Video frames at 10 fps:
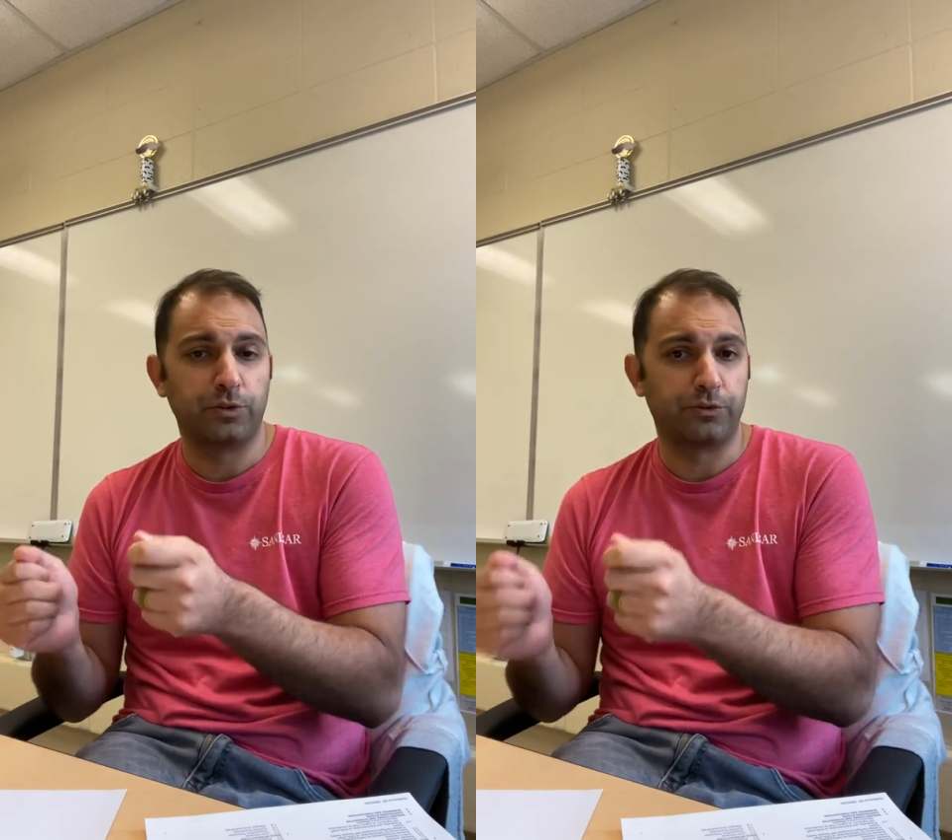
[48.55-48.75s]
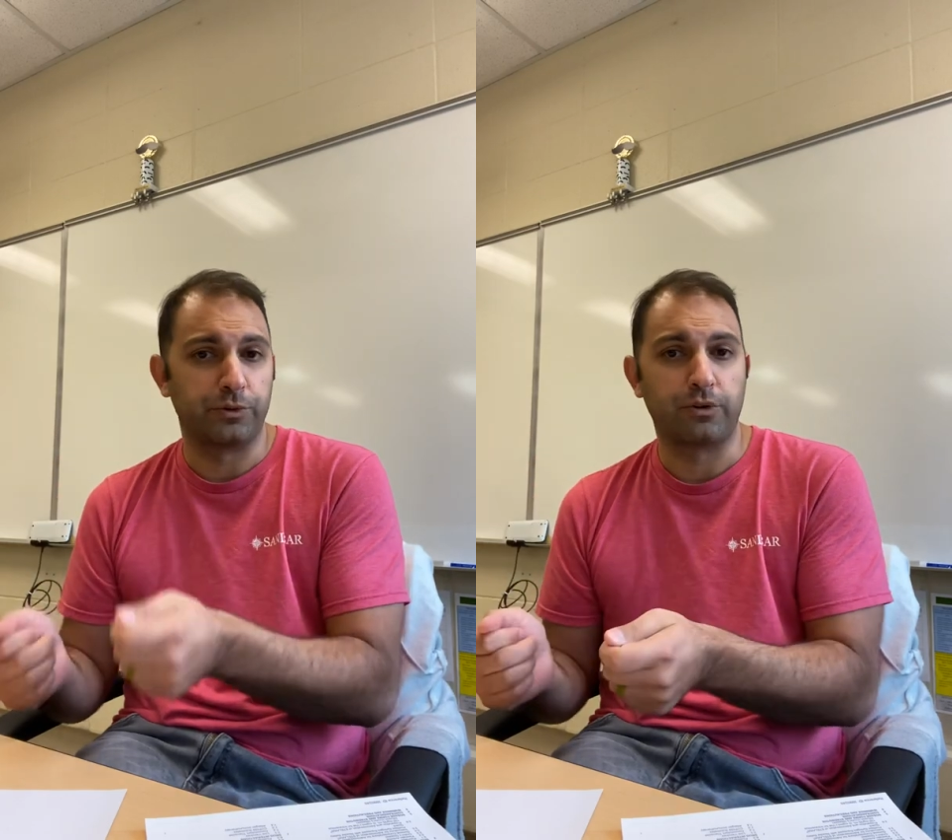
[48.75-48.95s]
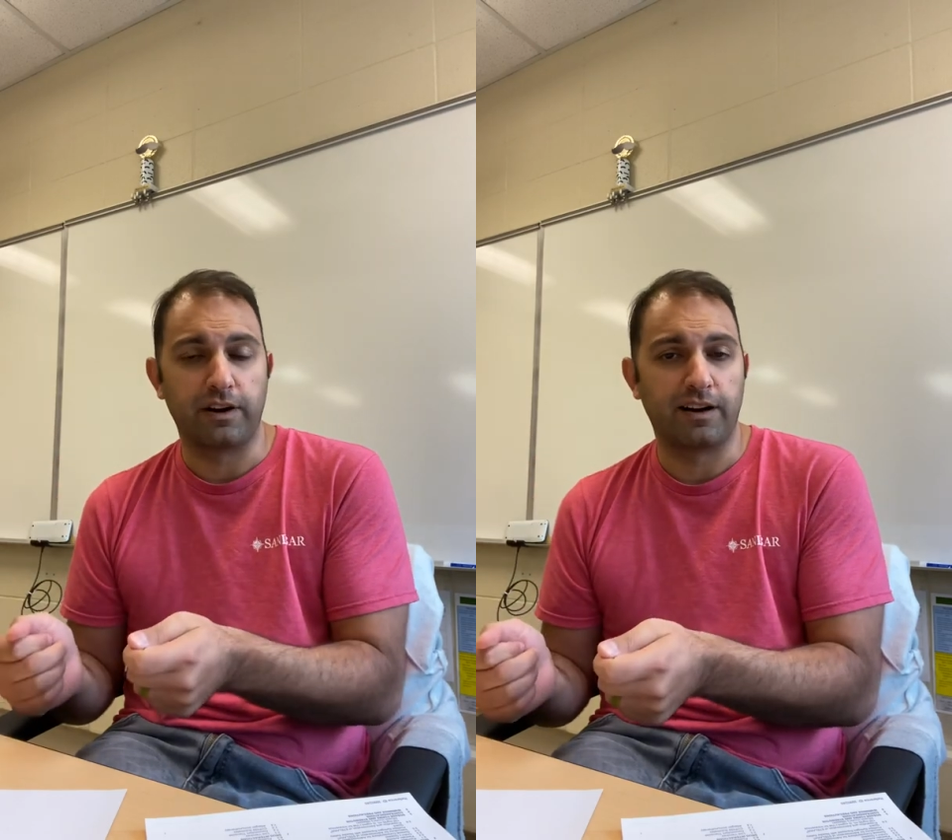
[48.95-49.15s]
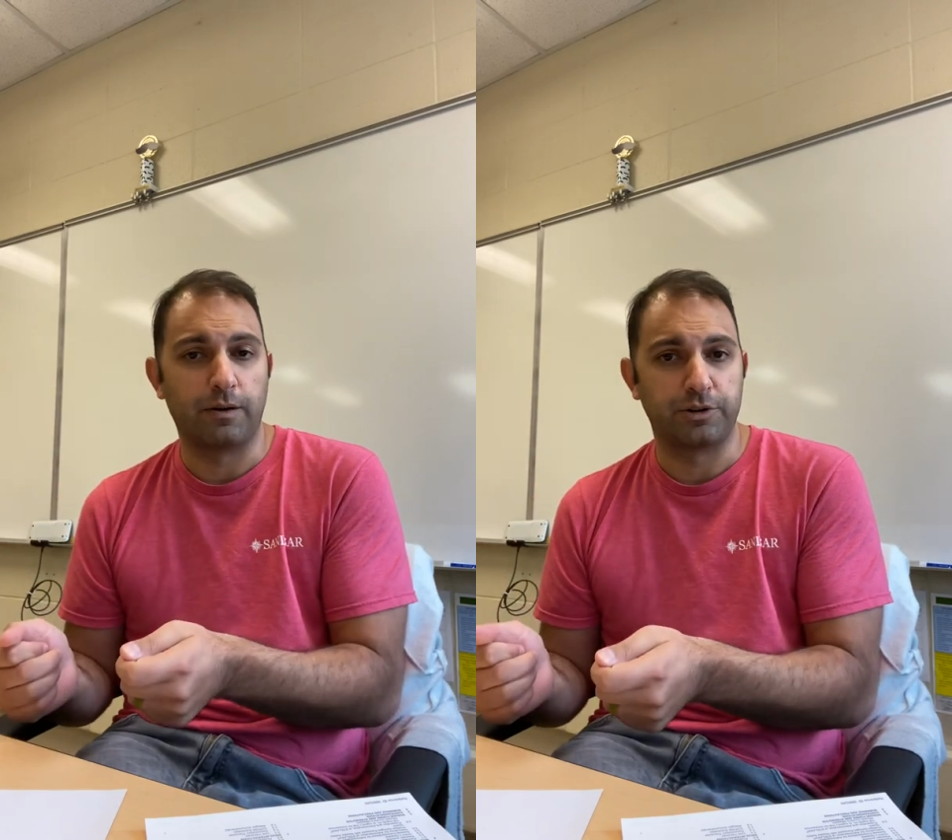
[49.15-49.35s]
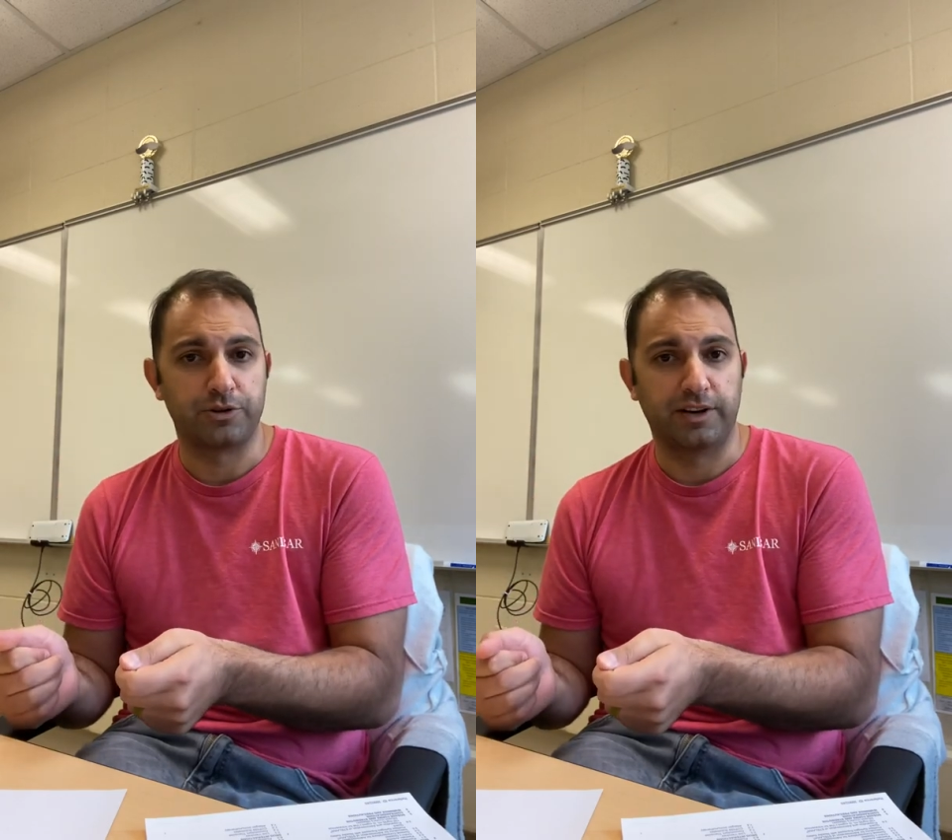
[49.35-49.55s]
3 credit
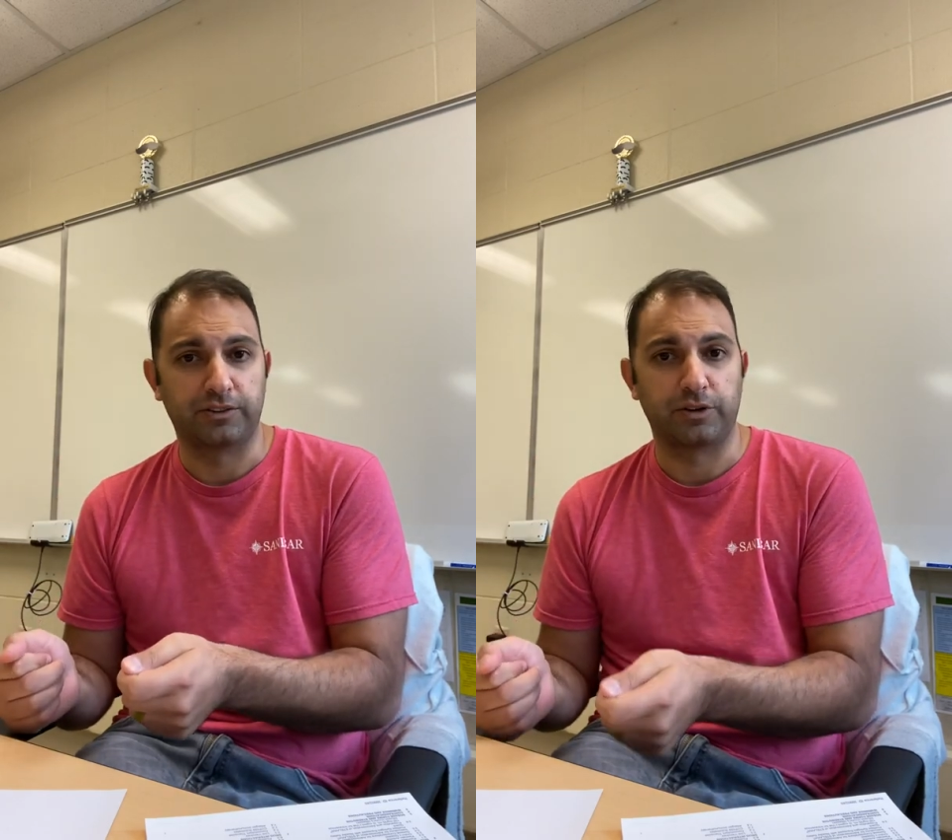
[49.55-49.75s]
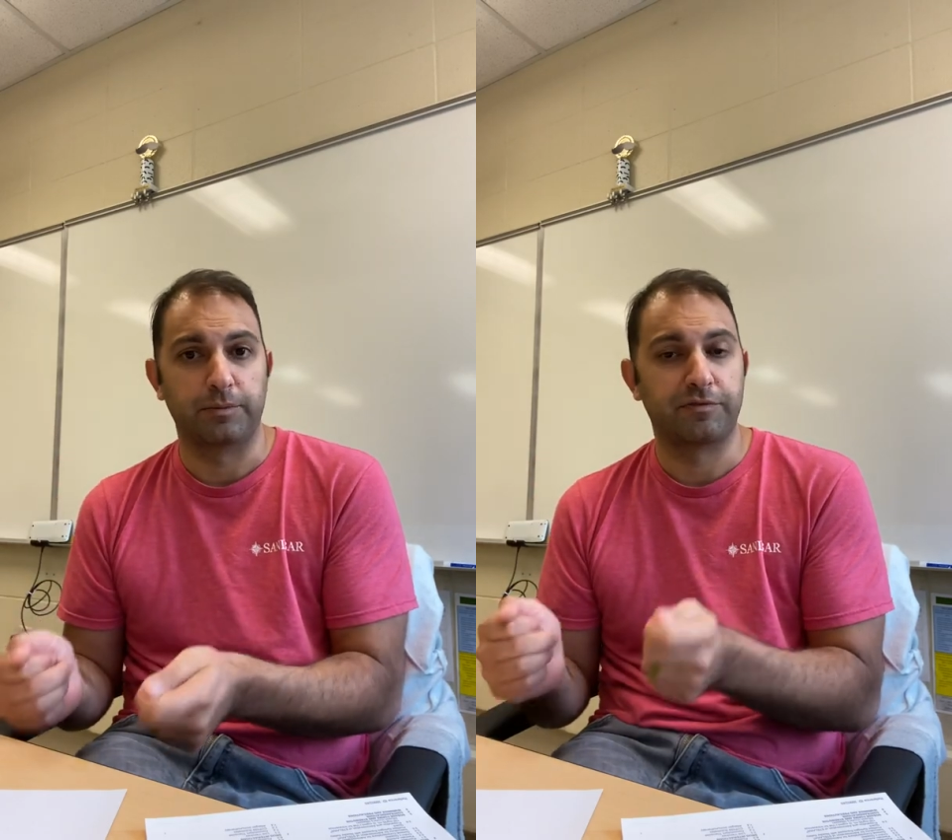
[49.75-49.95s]
hour transcript